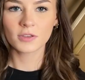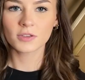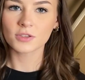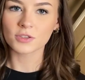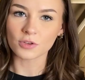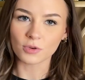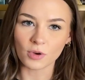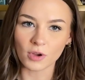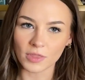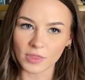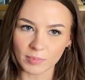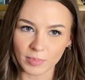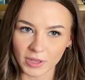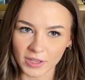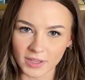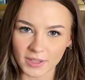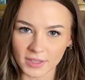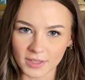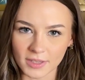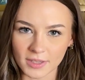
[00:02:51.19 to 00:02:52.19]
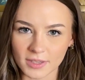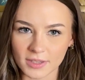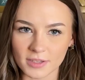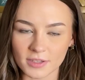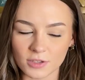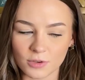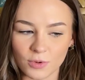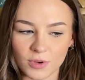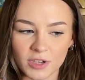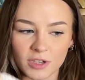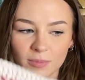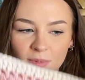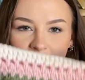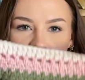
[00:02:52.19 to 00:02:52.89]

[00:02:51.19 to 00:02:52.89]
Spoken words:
So on the blanket, it is going to be